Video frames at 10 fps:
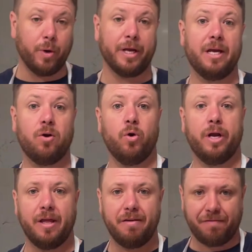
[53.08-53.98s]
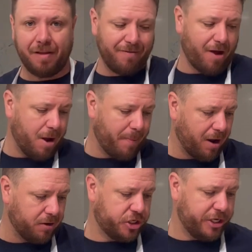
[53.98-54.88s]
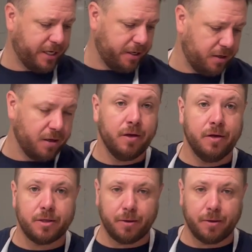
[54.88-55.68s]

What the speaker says: we can quickly flavor up our chicken. So